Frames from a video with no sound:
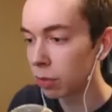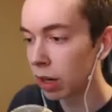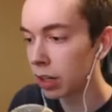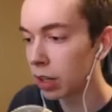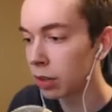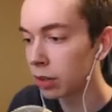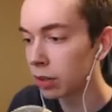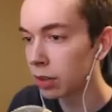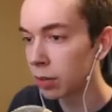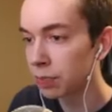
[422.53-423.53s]
where are you?
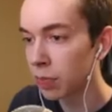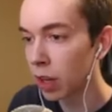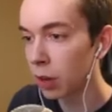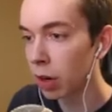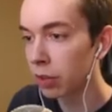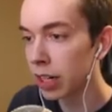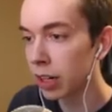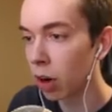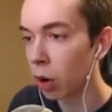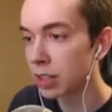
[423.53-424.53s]
Oh, you're over
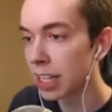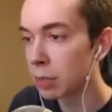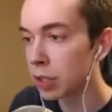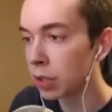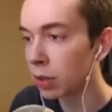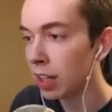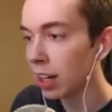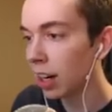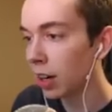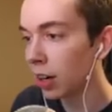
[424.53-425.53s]
here. Oh, it's team two.
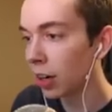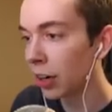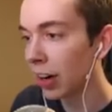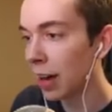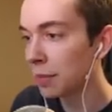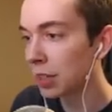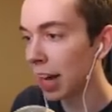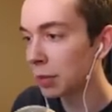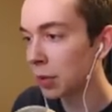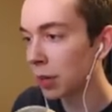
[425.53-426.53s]
Uh oh, I'm
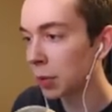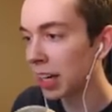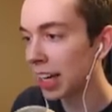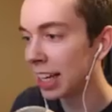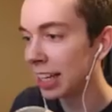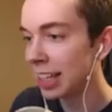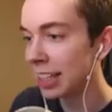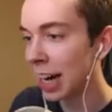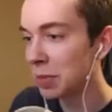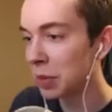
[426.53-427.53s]
time to run away.
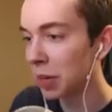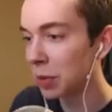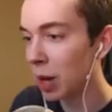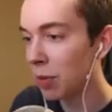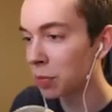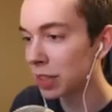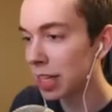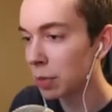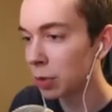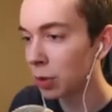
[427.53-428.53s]
Time to run away from the
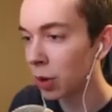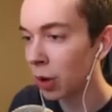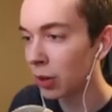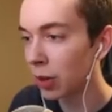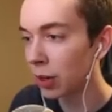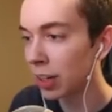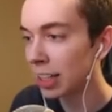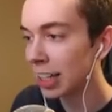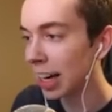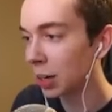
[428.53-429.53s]
team of two. Oh no,
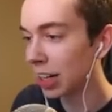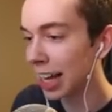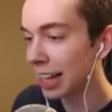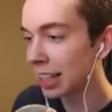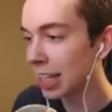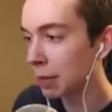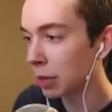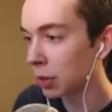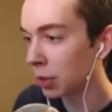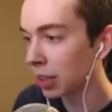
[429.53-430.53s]
I don't like the team
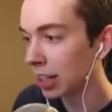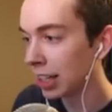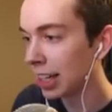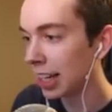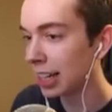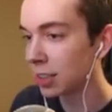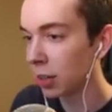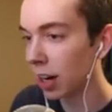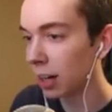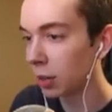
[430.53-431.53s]
of two. It's no,
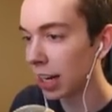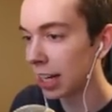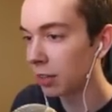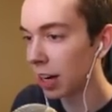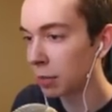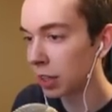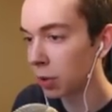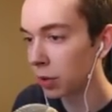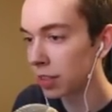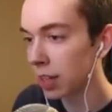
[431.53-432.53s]
I don't like it very much.
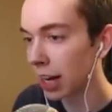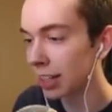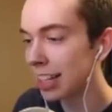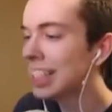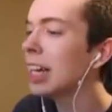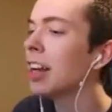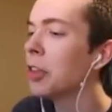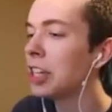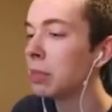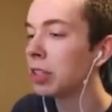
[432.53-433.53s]
Oh, this guy. The t
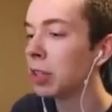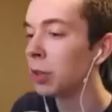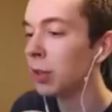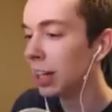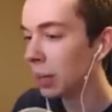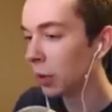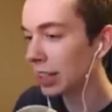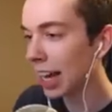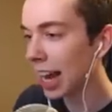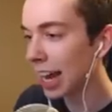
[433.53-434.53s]
another team of two. What
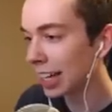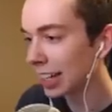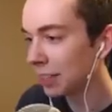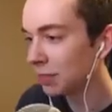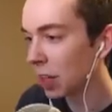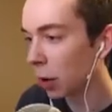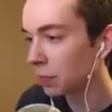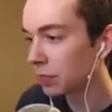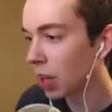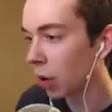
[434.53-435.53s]
the heck? No,
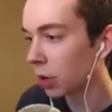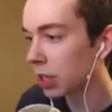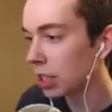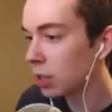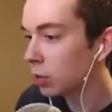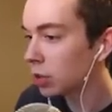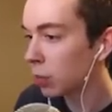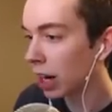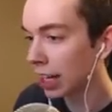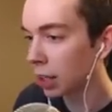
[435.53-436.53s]
no. Okay, you,
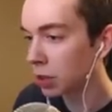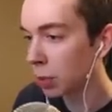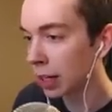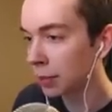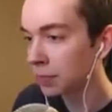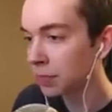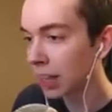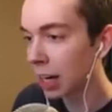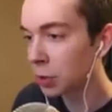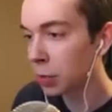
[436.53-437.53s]
Chewbacca. Hello, Chewbacca.
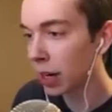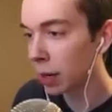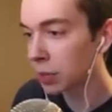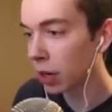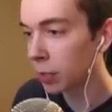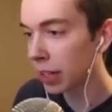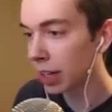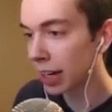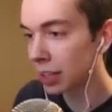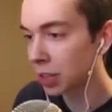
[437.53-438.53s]
Hello, Chewbacca. I'm sorry, man.
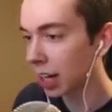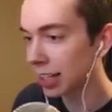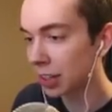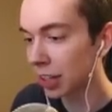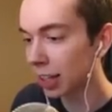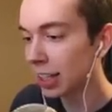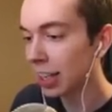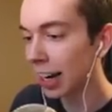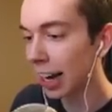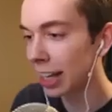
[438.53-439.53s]
I just gotta kill you.
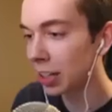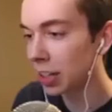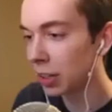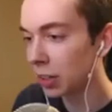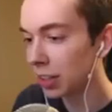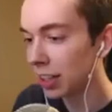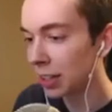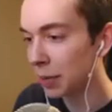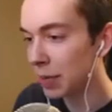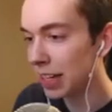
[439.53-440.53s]
I gotta kill you, dude.
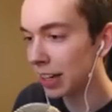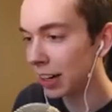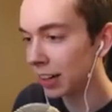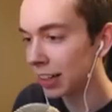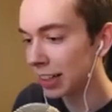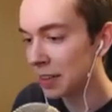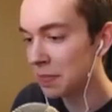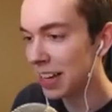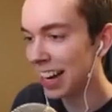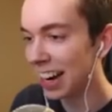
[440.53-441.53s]
Come here.
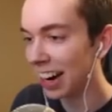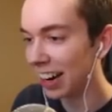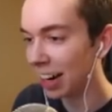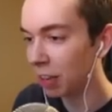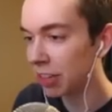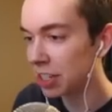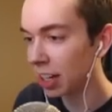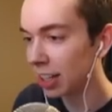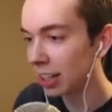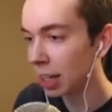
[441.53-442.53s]
Come here. I'll fish
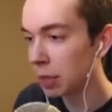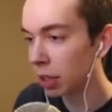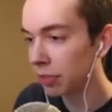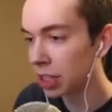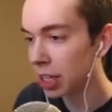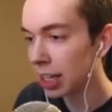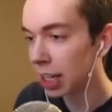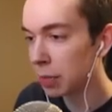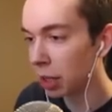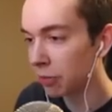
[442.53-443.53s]
you. Come here, little fishy.
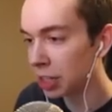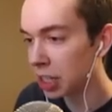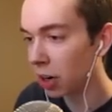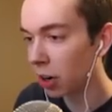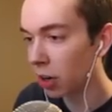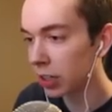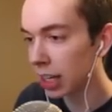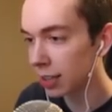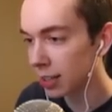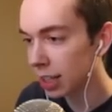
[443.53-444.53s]
Come here, little fishy. Oh
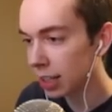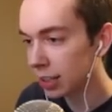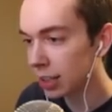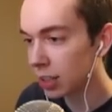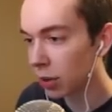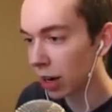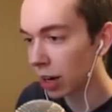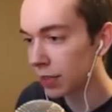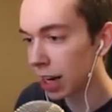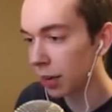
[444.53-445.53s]
yes. No, I don't
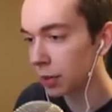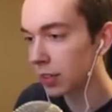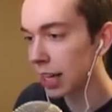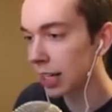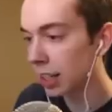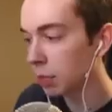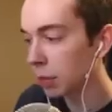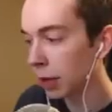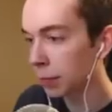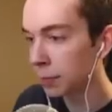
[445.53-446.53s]
have any arrows. Dang it. Come
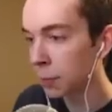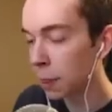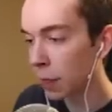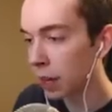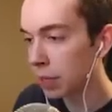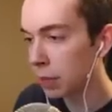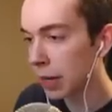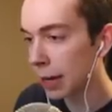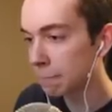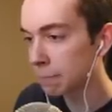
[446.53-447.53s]
here, man. Come here,
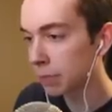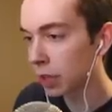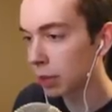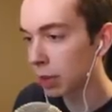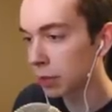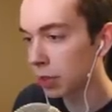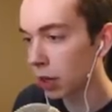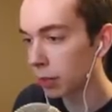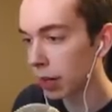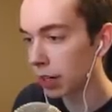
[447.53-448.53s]
man. Come here. I'm
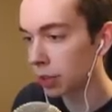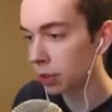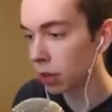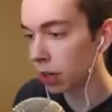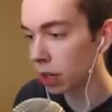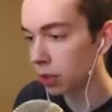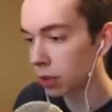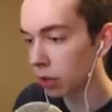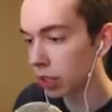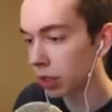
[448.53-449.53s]
sorry, man. I saw. I got
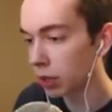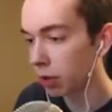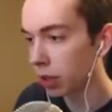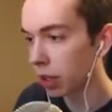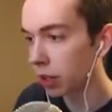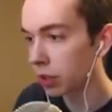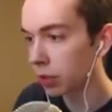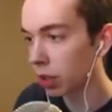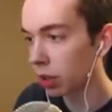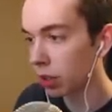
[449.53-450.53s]
just gotta kill you, right? I
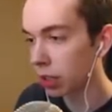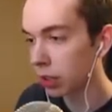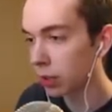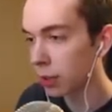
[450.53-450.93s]
just I gotta kill you.